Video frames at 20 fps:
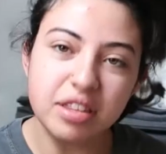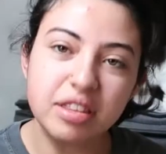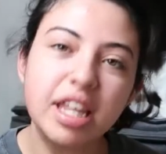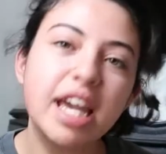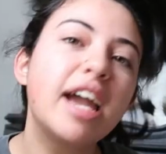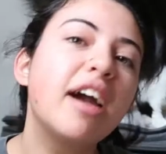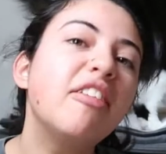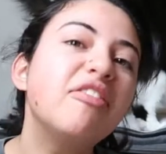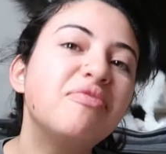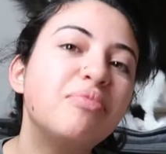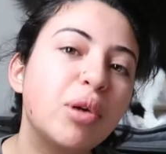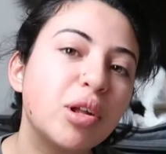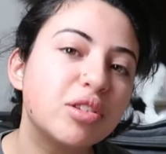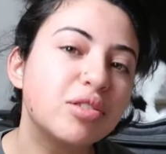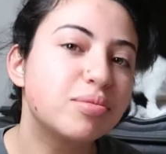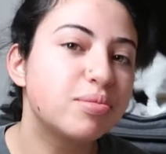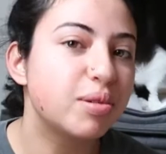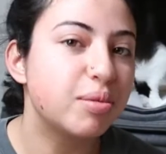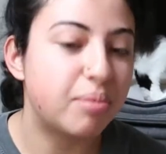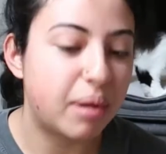they have
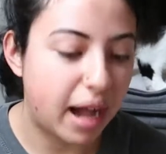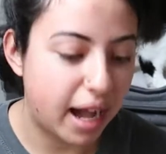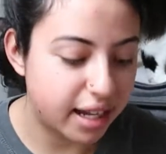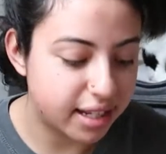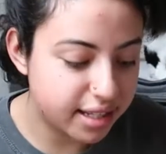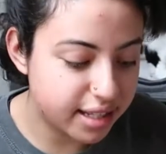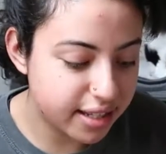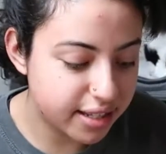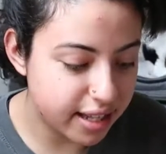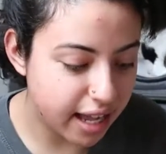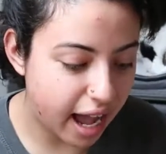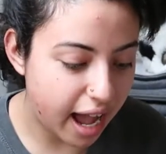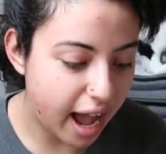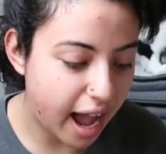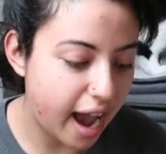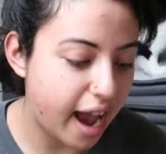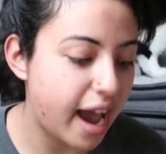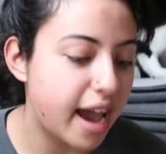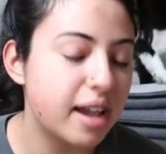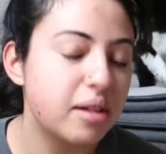multiple boxes.
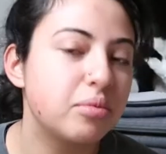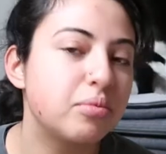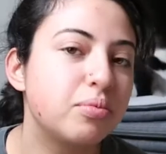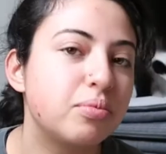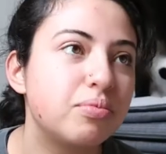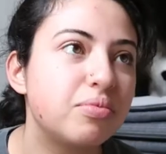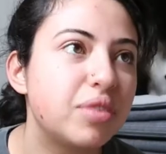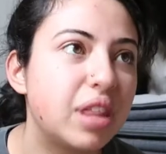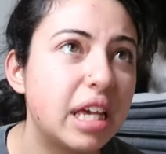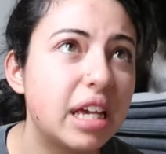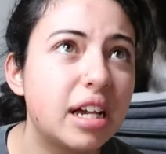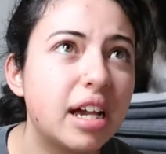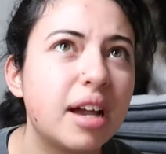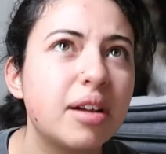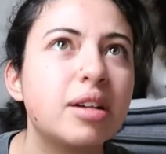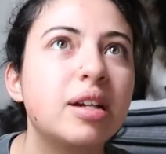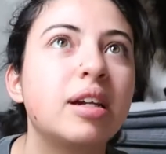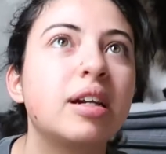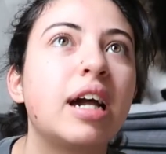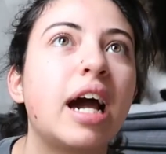I think
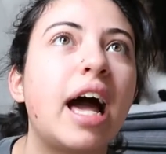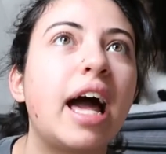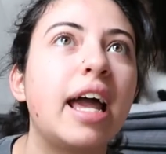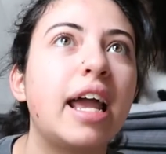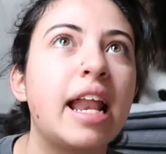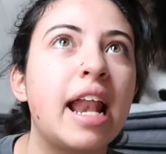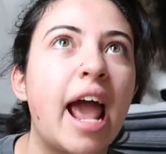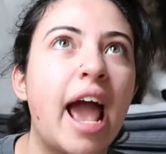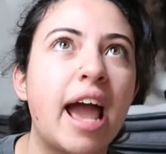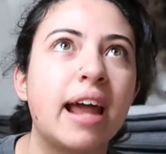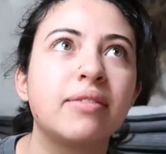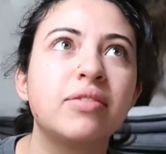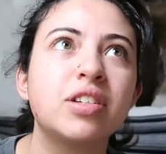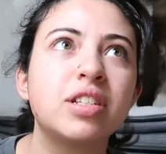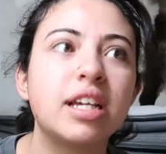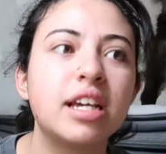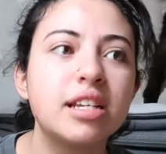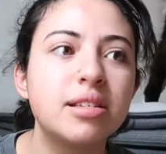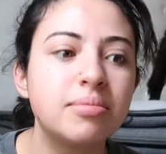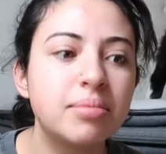I got an
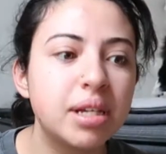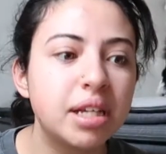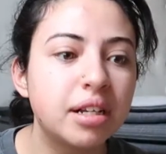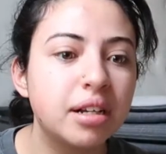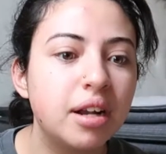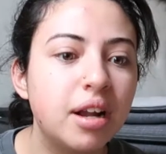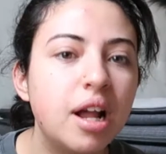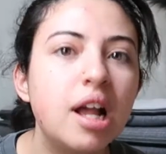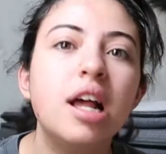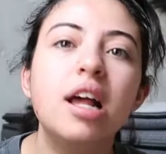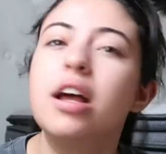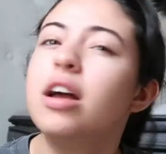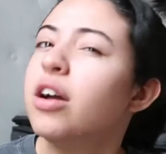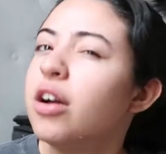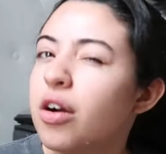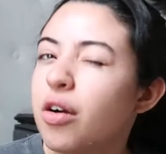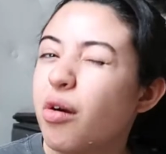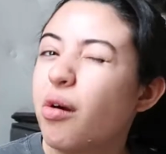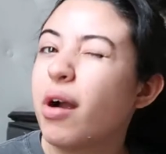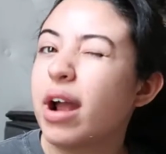advertisement
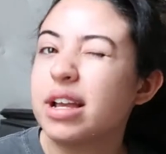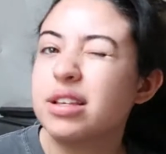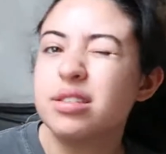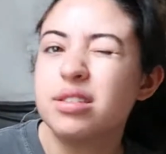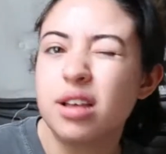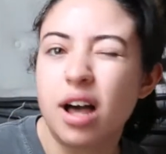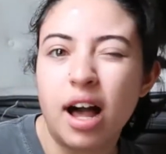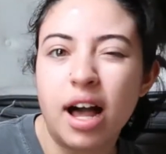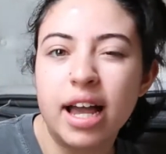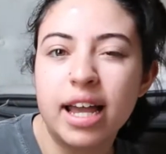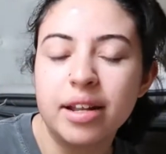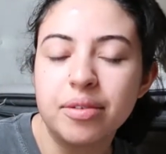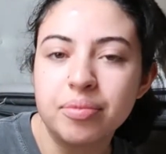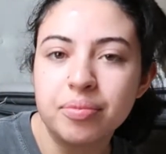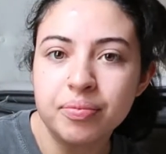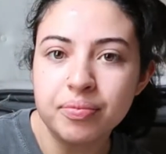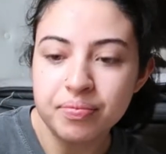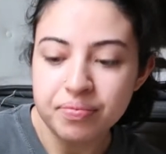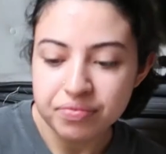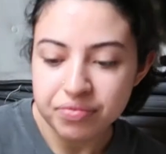or I saw it
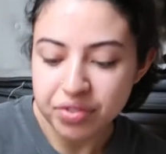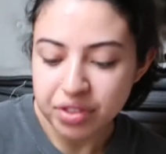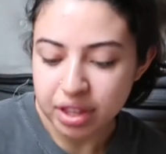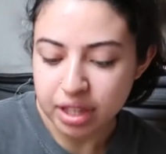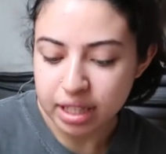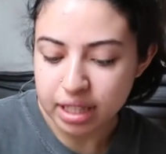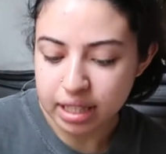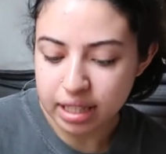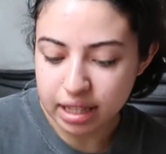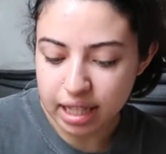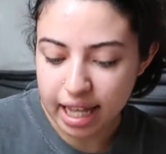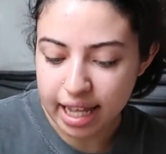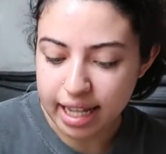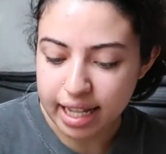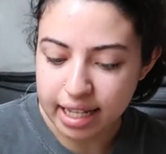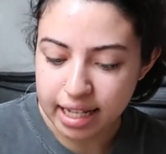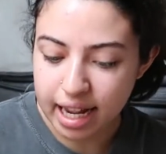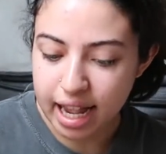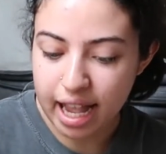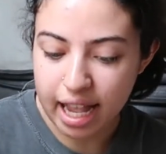
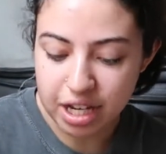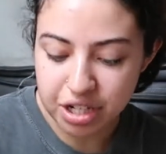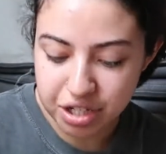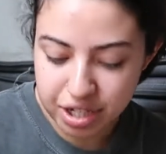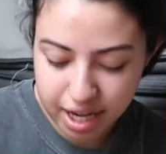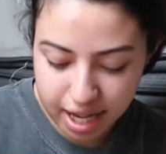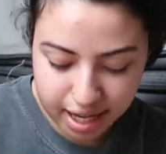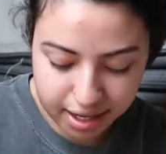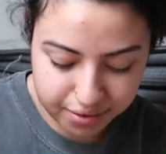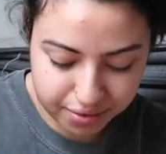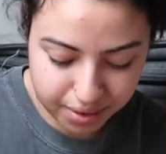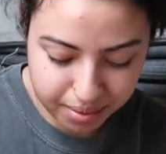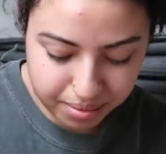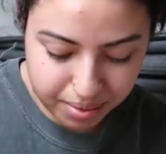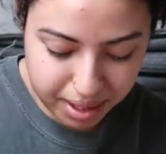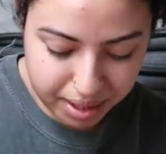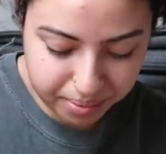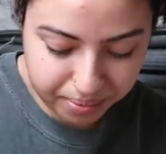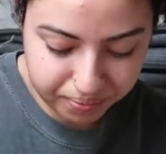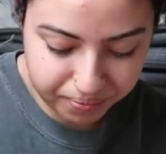like in a hashtag of
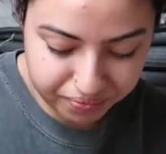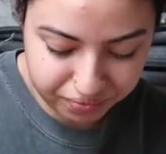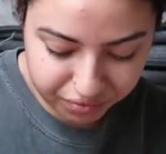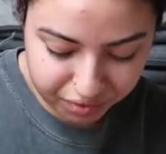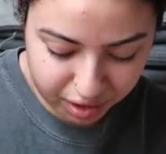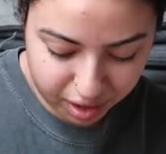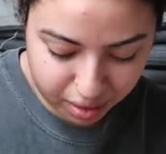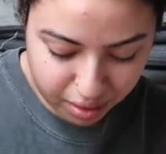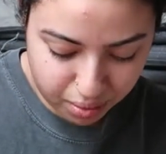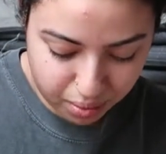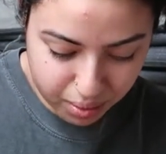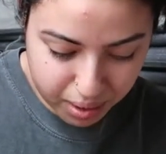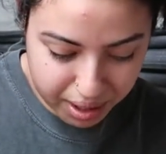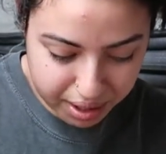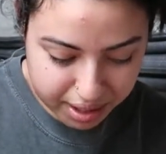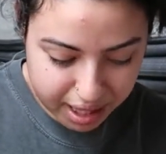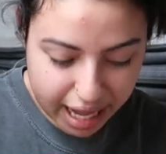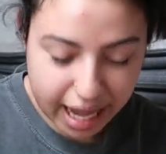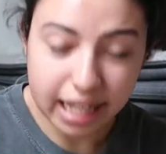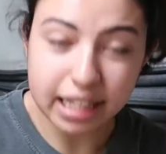something
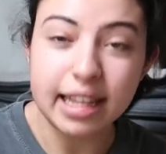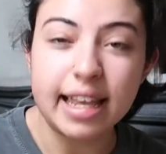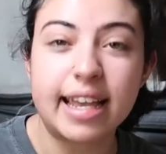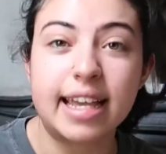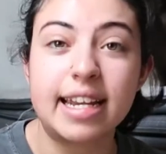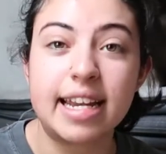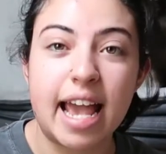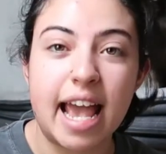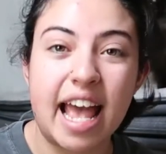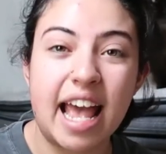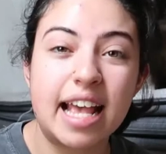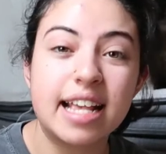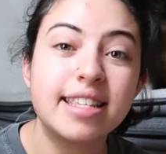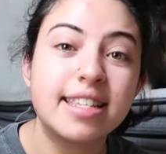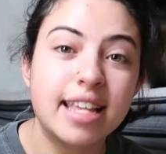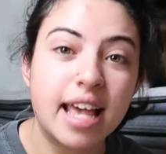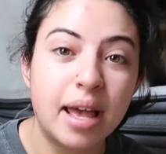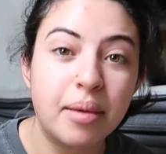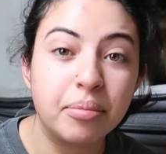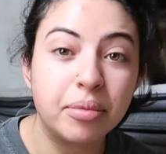where they had like an
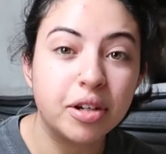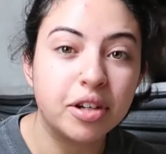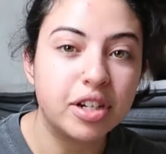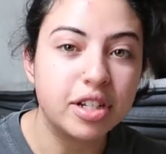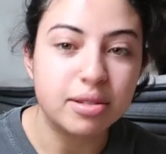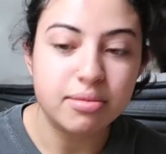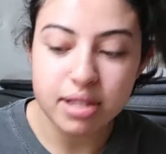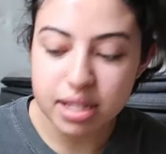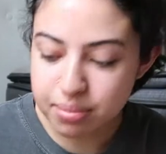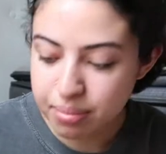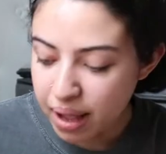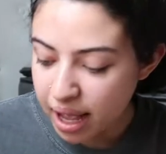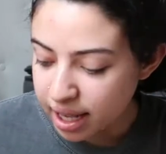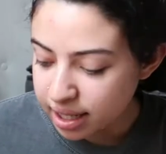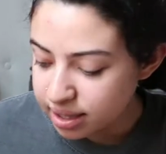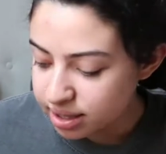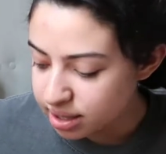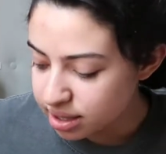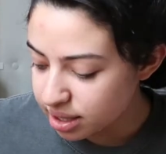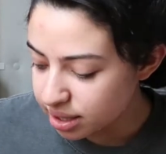SM Christmas
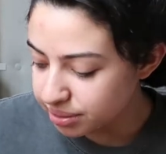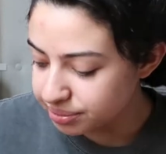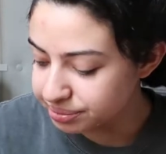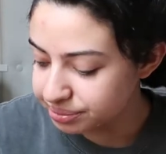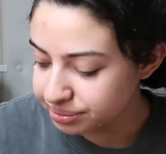box.